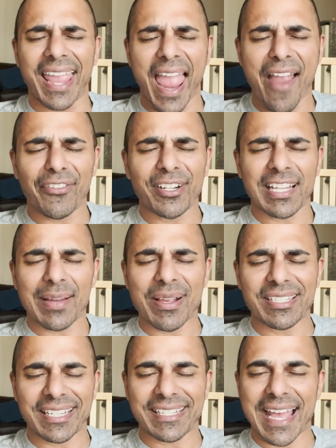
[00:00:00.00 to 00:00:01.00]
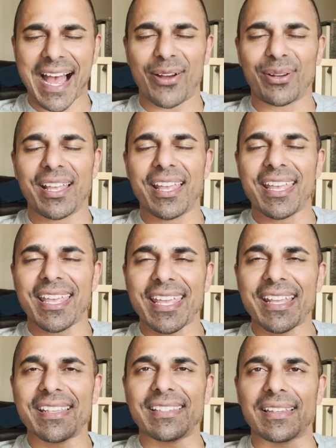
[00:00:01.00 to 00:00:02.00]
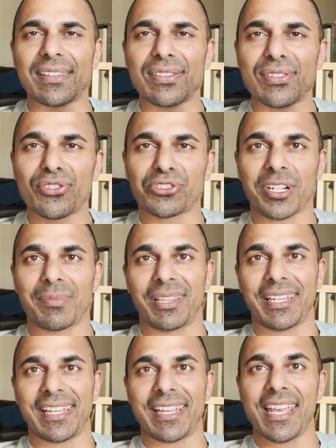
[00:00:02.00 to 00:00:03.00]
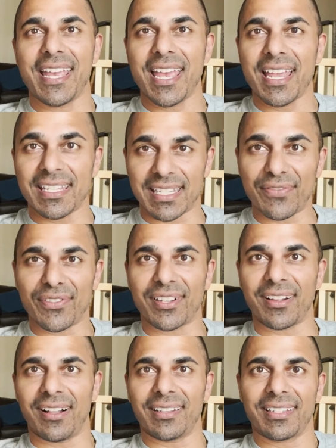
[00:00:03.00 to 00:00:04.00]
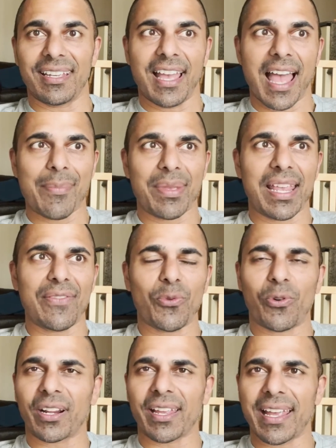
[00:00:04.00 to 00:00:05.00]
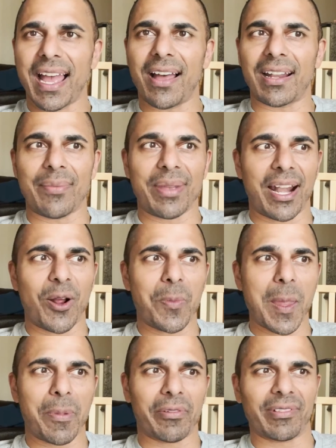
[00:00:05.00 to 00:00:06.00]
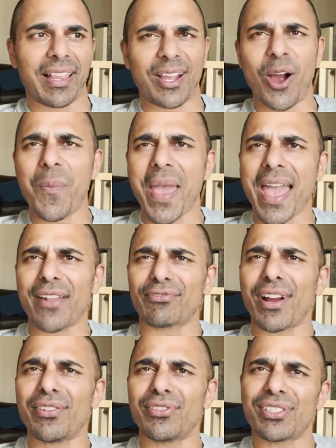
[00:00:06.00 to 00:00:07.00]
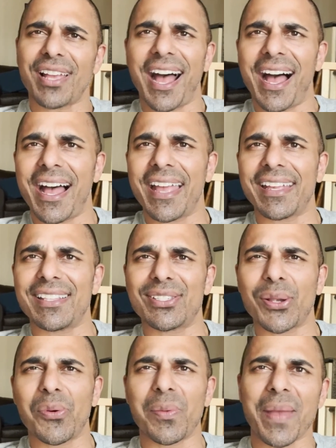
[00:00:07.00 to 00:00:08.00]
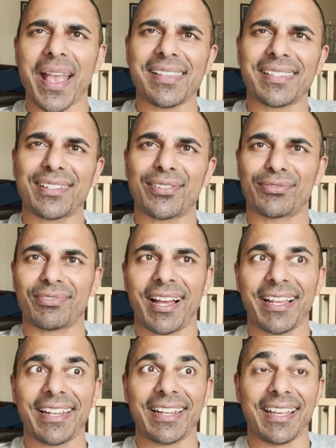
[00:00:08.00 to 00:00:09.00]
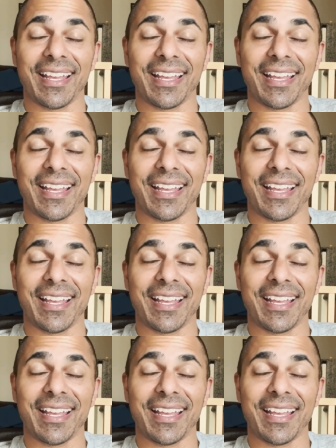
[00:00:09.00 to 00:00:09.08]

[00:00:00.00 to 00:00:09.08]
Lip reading: every time I sit down, it is extremely difficult. I mean, even working out, I mean, I know people are like, oh man, runner's high. It's so amazing to run.